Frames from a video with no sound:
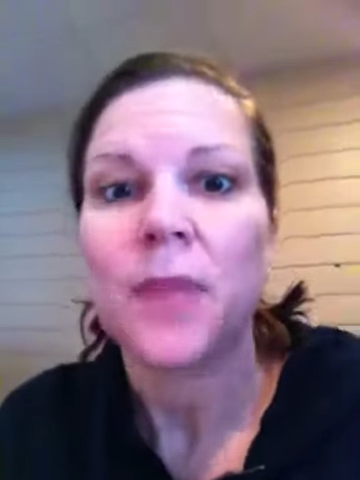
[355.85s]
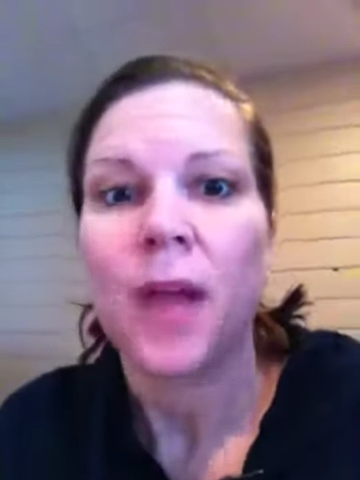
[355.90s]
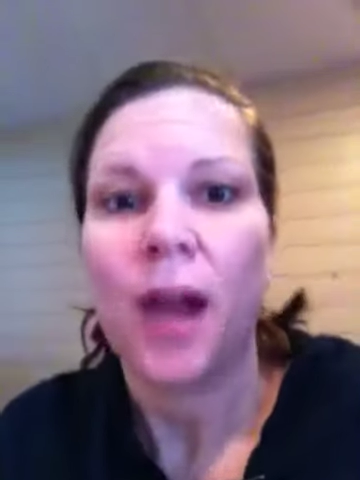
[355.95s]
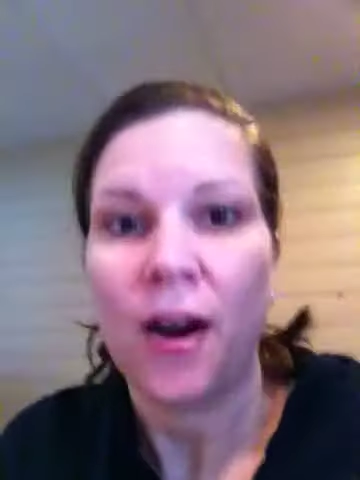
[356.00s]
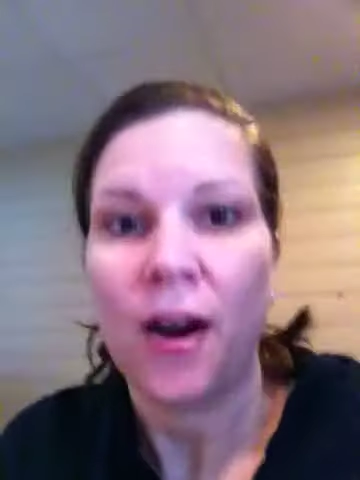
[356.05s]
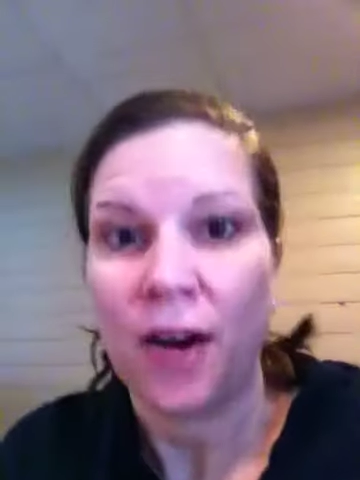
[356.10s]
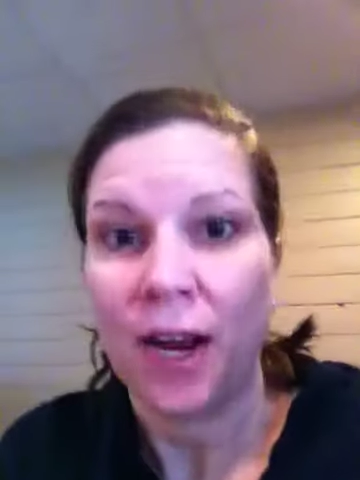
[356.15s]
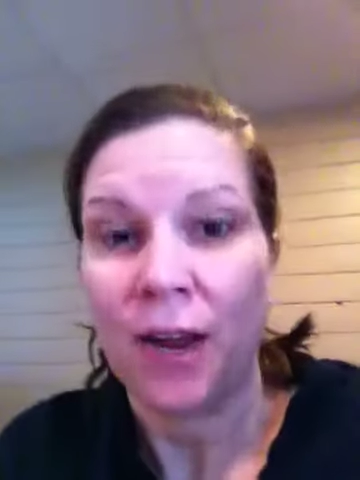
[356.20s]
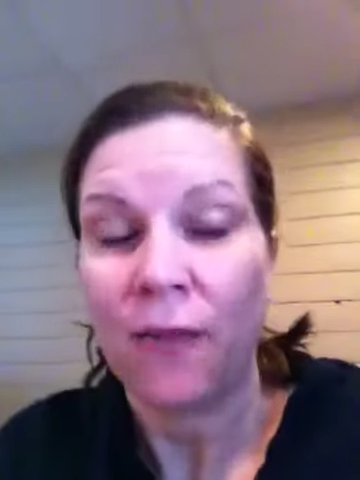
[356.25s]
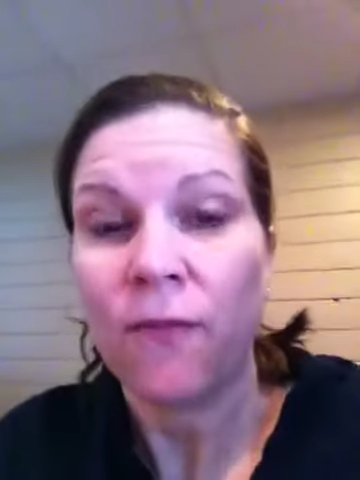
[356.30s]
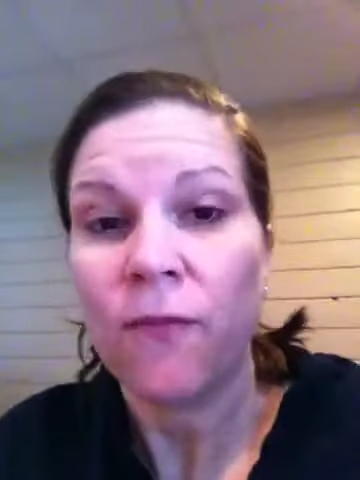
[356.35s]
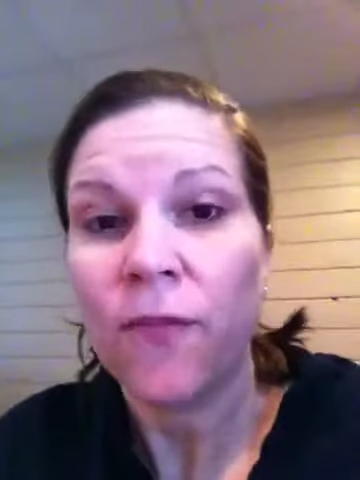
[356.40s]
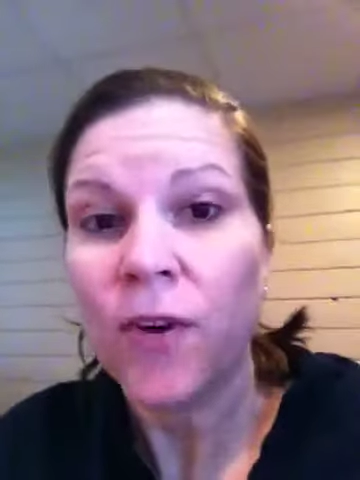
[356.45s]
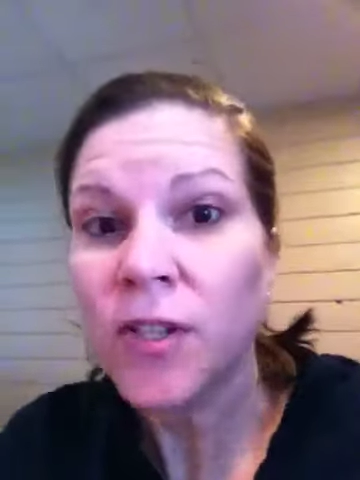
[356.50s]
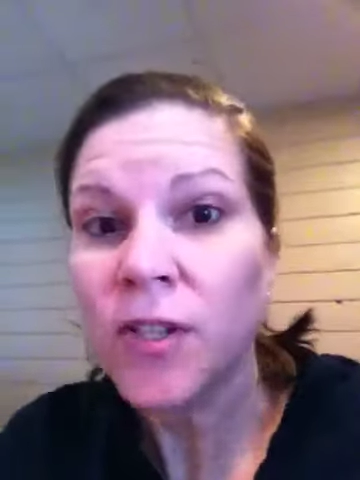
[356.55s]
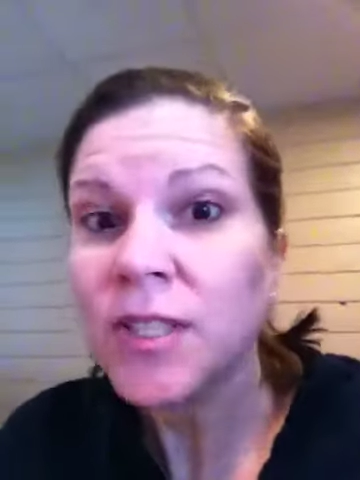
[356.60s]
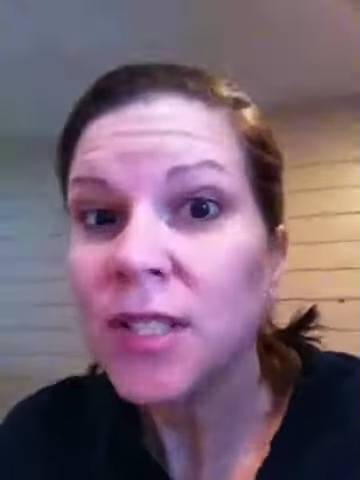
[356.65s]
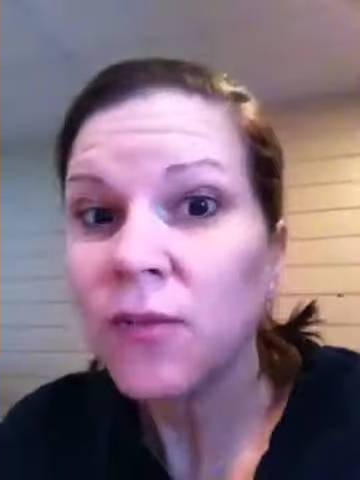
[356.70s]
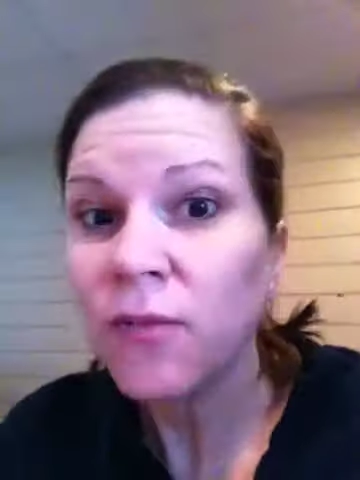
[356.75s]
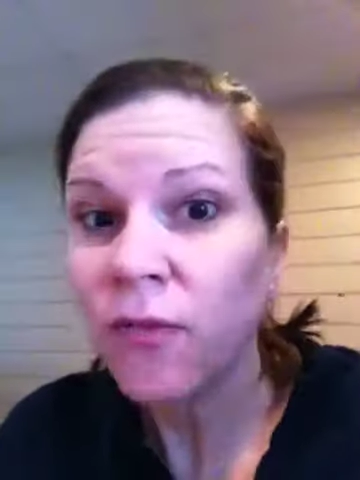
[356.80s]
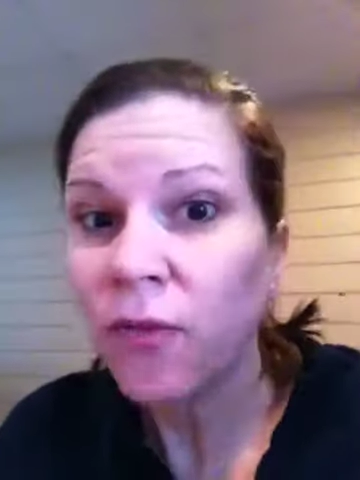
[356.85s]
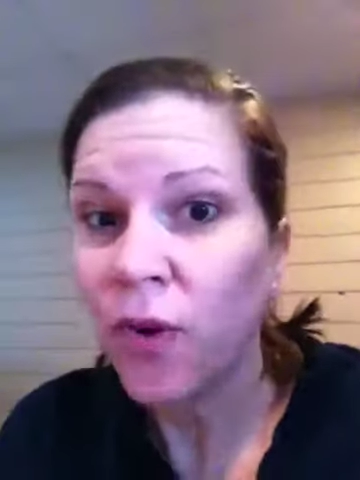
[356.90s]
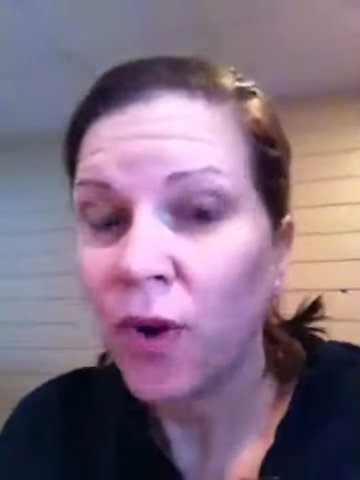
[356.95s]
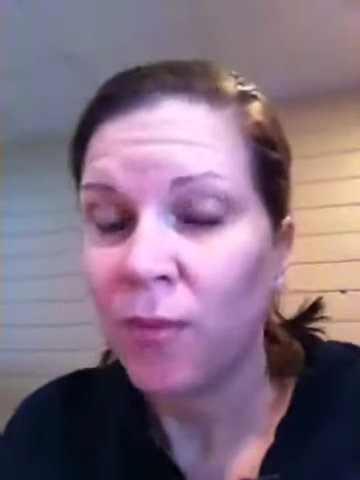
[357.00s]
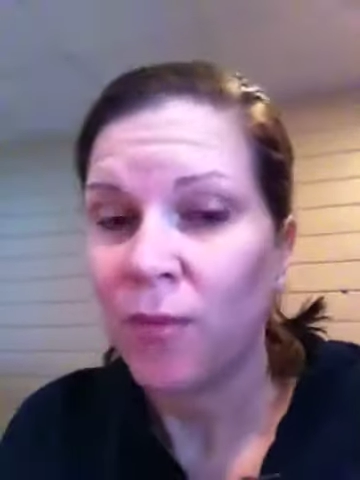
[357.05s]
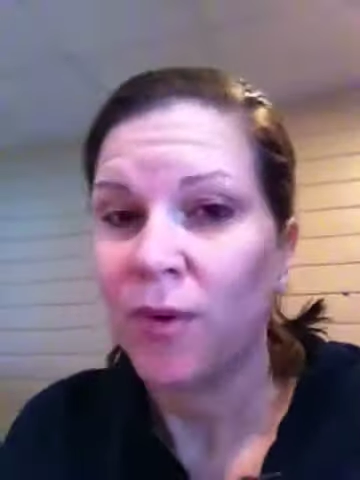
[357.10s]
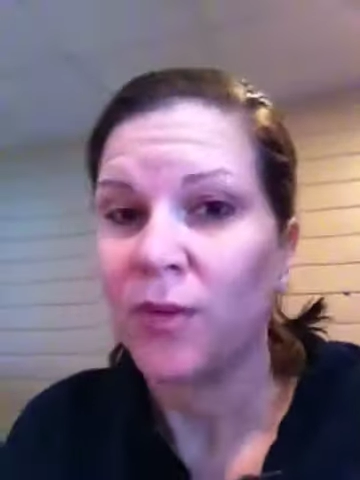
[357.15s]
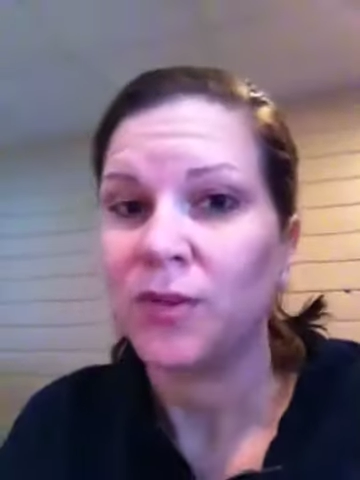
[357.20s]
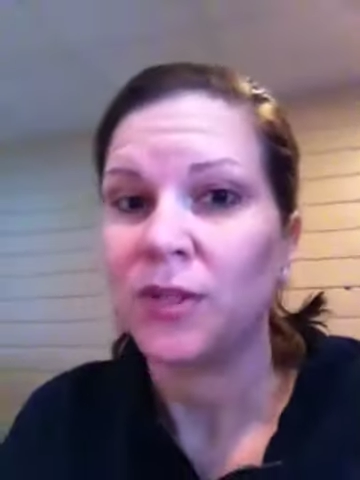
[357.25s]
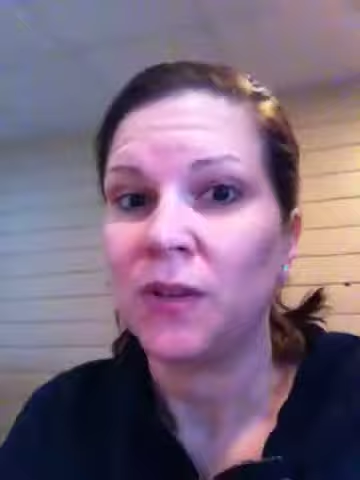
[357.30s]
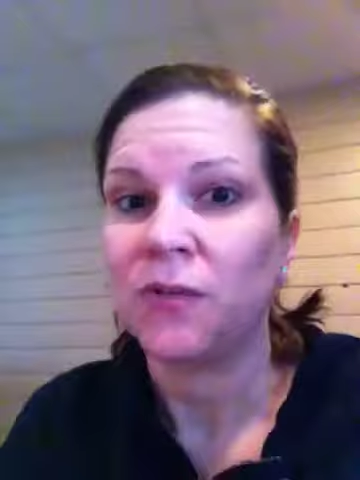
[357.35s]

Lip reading: All right, first and foremost,